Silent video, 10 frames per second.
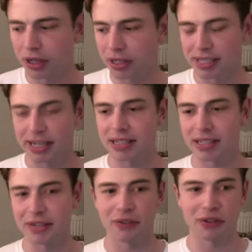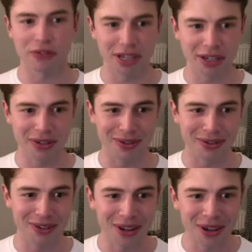You know, the Stansted 15,
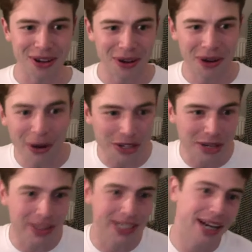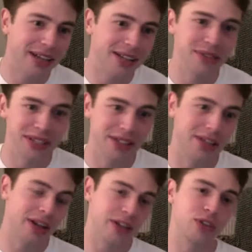who LGBT activists
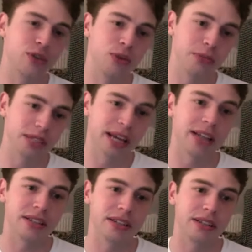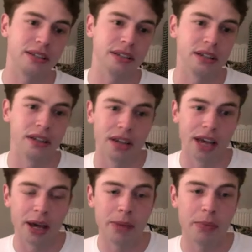that kind of stormed Stansted
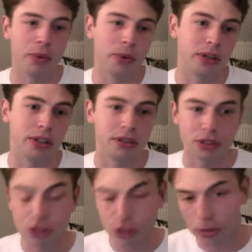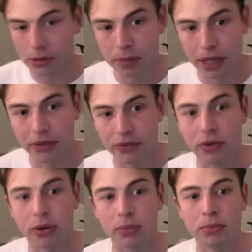Airport and stopped a plane
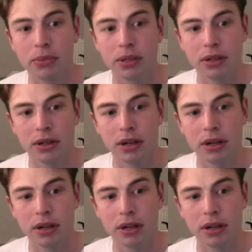from